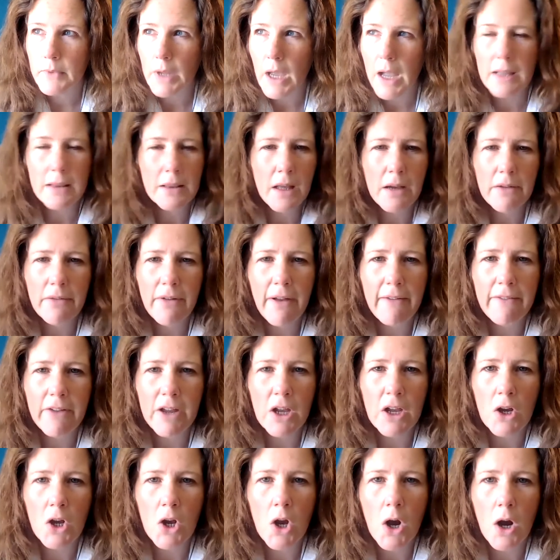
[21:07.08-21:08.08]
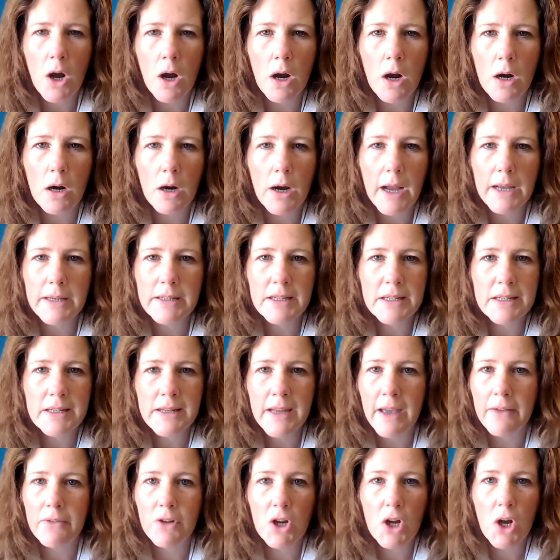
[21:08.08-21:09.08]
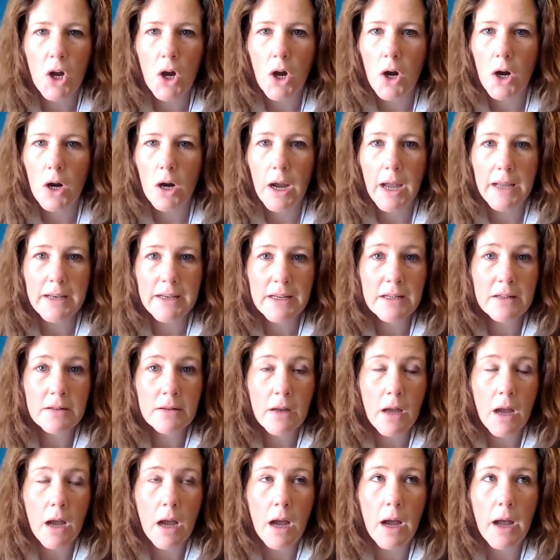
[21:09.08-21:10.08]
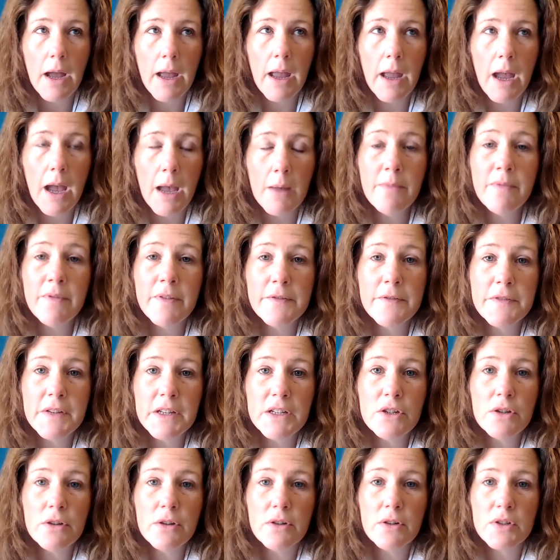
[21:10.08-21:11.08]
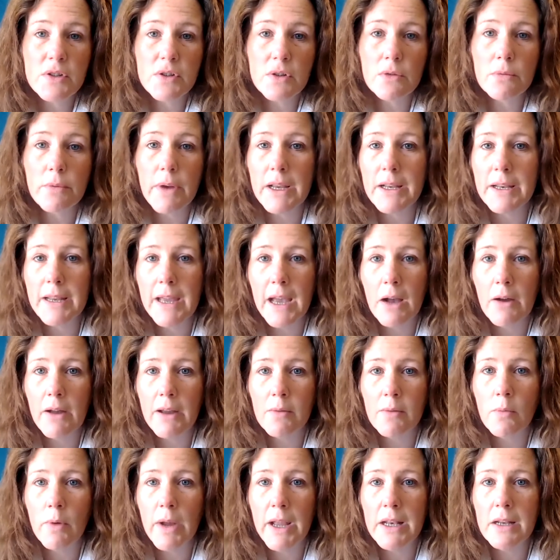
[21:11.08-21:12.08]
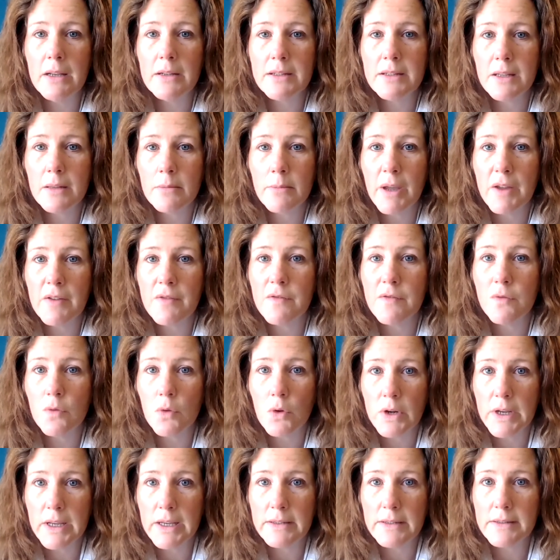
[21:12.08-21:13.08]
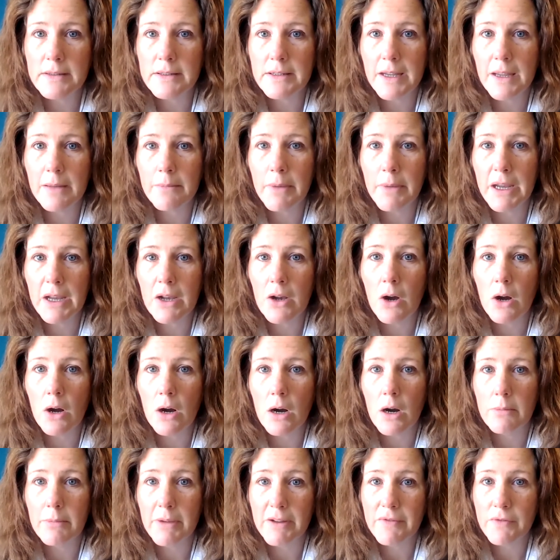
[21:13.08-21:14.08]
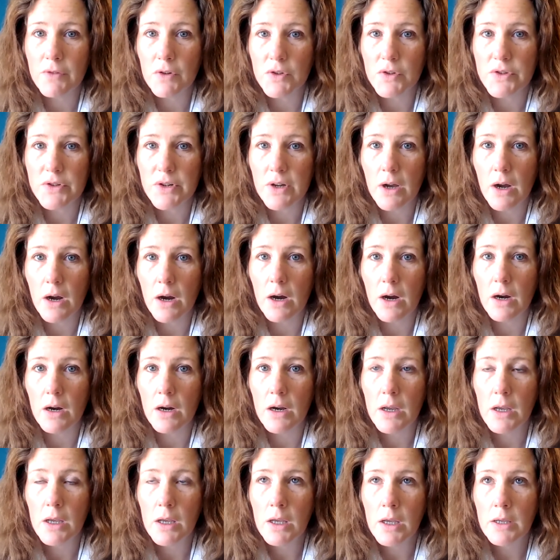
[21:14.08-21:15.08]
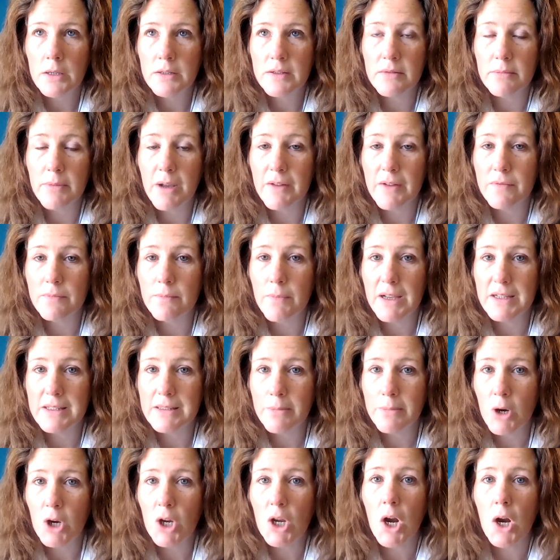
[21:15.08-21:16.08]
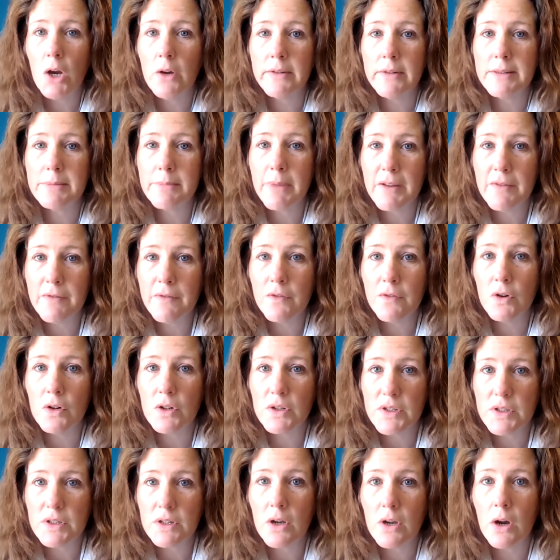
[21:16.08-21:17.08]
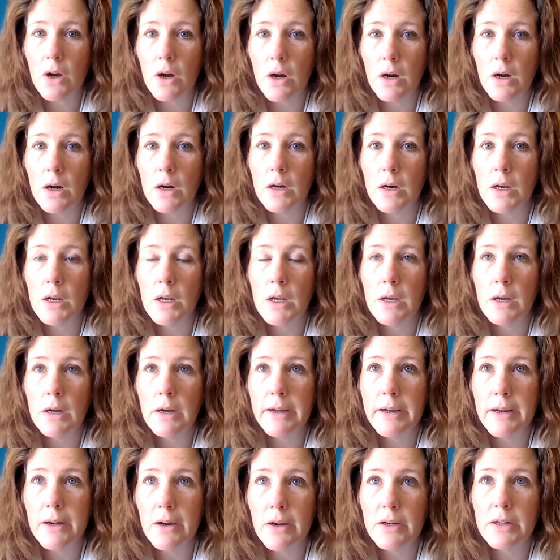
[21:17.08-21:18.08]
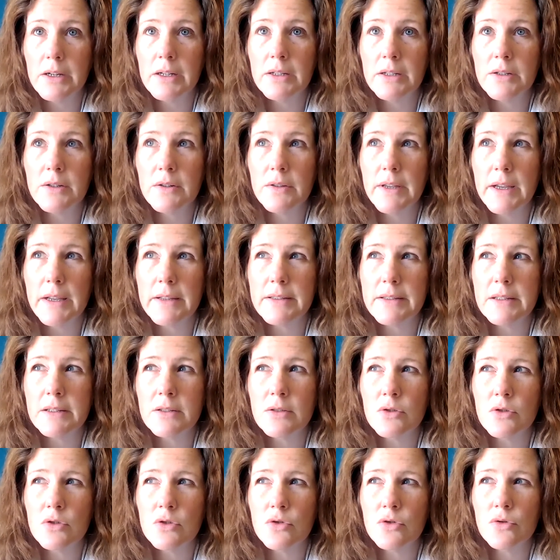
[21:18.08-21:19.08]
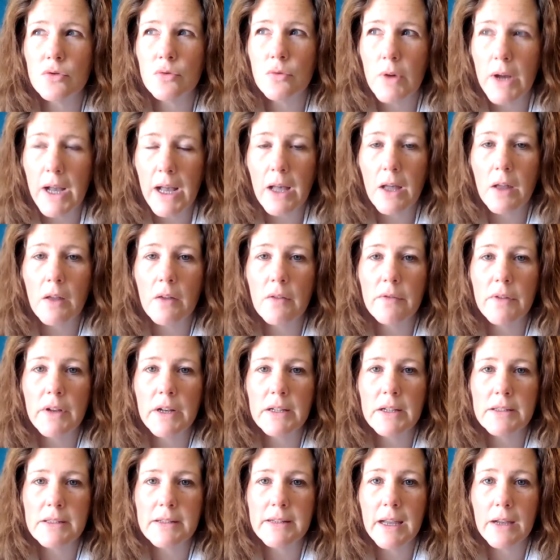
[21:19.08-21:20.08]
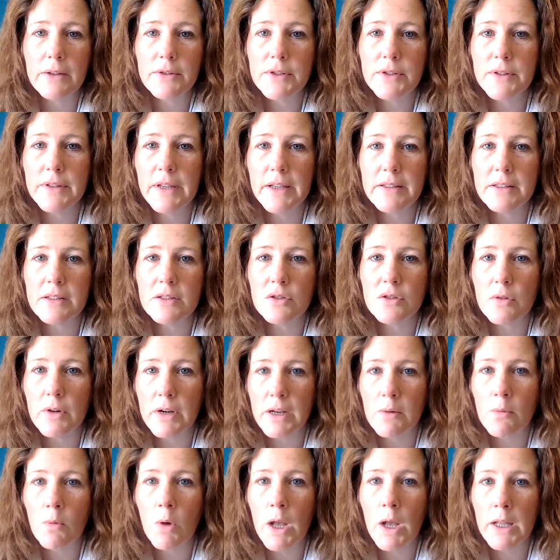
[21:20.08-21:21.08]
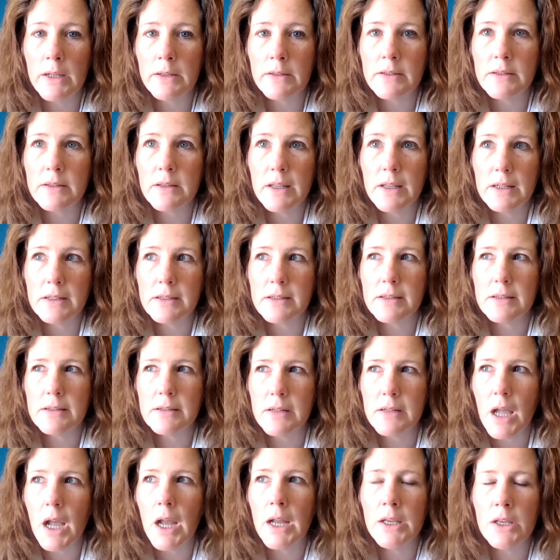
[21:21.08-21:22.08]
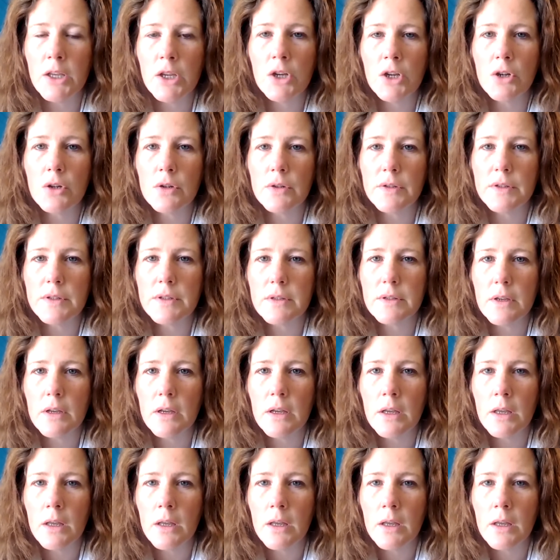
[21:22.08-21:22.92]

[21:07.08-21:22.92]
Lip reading: I love having a car. I didn't have a car. I'm 52 years old right now. I waited till my 40s to get my car, my first car. So my smart car is my first car. I got it in 2012 and it's now 2021. So that's 9 years.